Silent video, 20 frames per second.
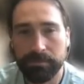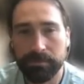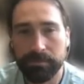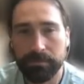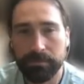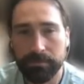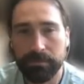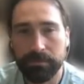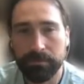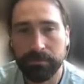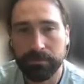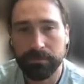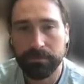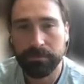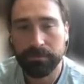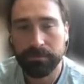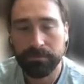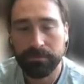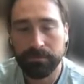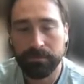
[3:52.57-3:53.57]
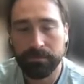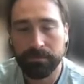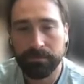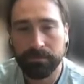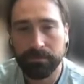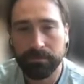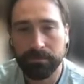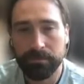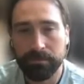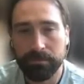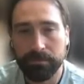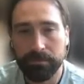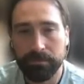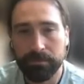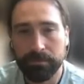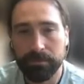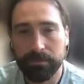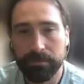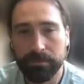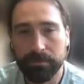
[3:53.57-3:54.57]

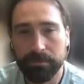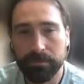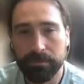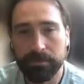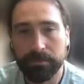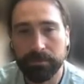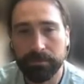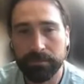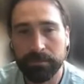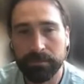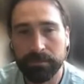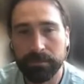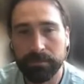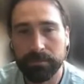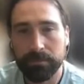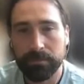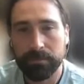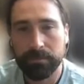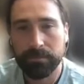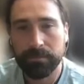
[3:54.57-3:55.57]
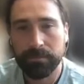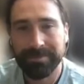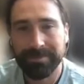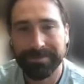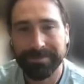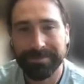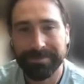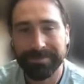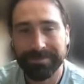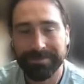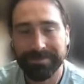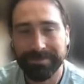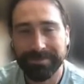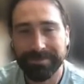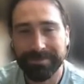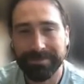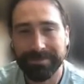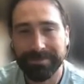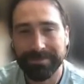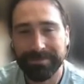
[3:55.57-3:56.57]

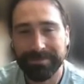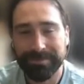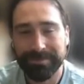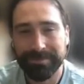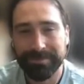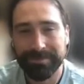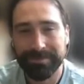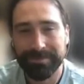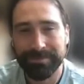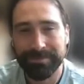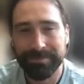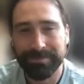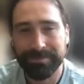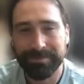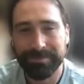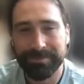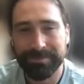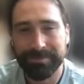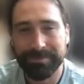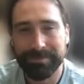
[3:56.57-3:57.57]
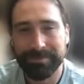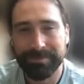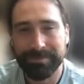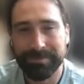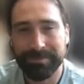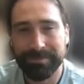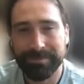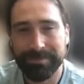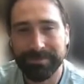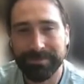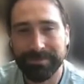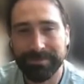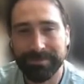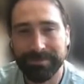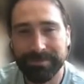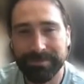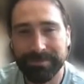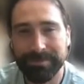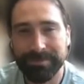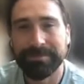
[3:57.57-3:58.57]

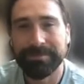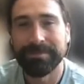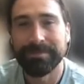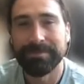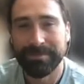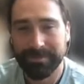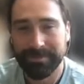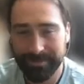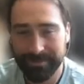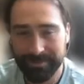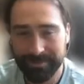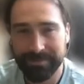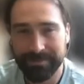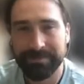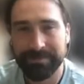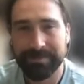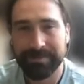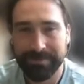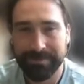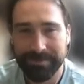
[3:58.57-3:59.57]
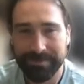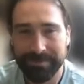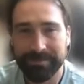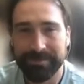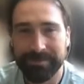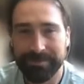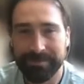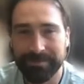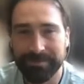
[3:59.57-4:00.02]
(silent)